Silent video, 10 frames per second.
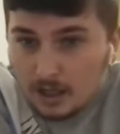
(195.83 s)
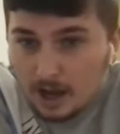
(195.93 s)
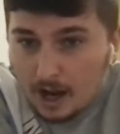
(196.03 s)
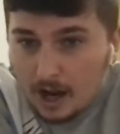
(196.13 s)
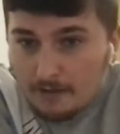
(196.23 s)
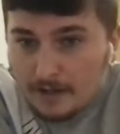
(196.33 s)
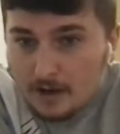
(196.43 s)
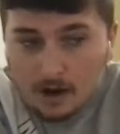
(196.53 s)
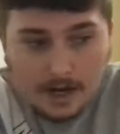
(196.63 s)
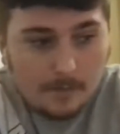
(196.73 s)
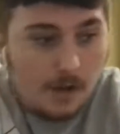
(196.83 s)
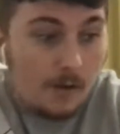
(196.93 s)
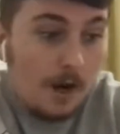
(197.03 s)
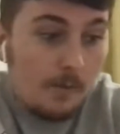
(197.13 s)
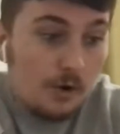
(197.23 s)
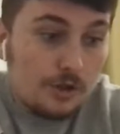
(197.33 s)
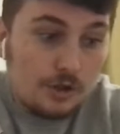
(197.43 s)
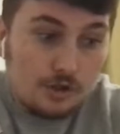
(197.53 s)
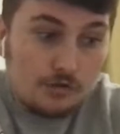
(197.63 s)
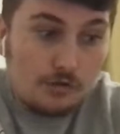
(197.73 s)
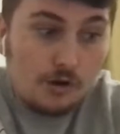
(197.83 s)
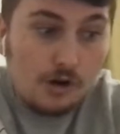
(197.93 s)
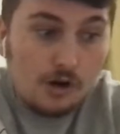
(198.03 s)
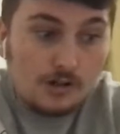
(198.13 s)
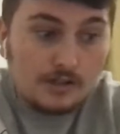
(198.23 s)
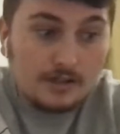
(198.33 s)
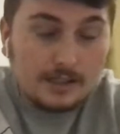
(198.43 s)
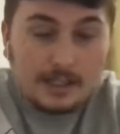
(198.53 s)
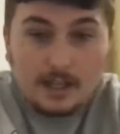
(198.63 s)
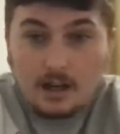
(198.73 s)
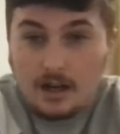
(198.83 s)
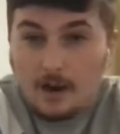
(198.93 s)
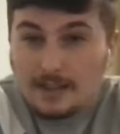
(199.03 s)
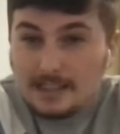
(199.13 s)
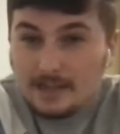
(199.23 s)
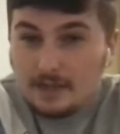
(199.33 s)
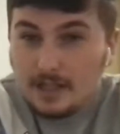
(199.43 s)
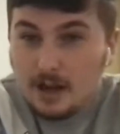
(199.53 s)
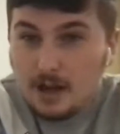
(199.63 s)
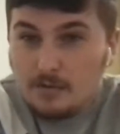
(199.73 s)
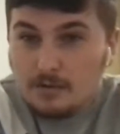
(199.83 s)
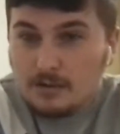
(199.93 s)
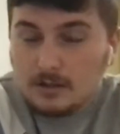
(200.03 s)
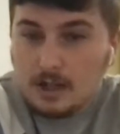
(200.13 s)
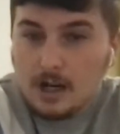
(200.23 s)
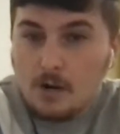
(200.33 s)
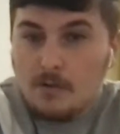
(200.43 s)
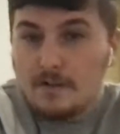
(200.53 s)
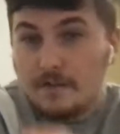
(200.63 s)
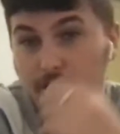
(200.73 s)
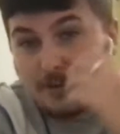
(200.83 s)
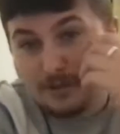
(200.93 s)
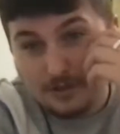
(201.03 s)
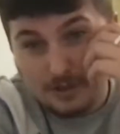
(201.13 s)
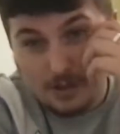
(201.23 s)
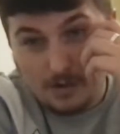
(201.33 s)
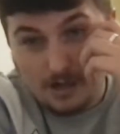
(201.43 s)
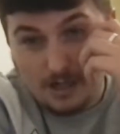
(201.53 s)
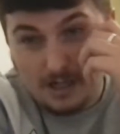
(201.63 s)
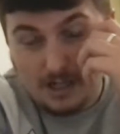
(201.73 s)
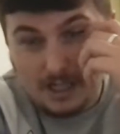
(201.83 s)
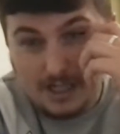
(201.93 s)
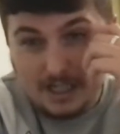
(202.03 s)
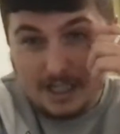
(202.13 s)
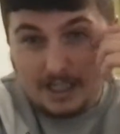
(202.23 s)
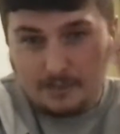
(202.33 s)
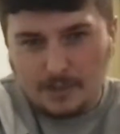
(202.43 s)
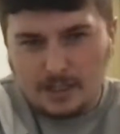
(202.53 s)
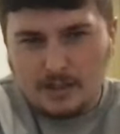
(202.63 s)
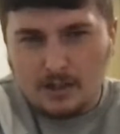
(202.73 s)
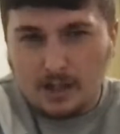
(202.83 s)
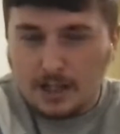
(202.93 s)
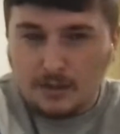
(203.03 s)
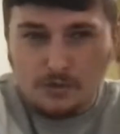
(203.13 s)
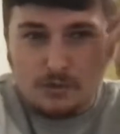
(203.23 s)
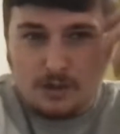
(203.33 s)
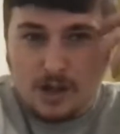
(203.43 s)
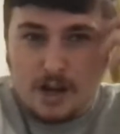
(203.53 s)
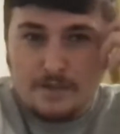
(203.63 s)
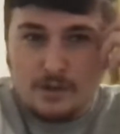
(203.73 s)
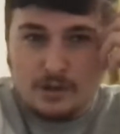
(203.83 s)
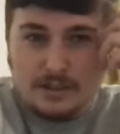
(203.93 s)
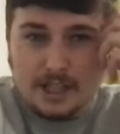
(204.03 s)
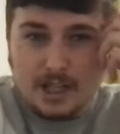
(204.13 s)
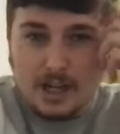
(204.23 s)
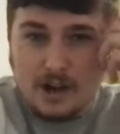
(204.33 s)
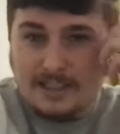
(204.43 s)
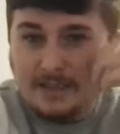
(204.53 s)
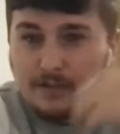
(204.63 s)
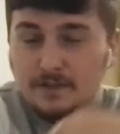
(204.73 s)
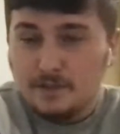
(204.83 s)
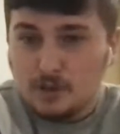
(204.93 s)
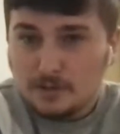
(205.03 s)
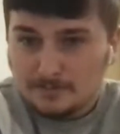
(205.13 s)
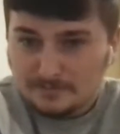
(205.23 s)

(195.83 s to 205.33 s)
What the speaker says: Harry, I'm watching the draw on the ITV hub on my phone. So it's been drawn live on ITV4.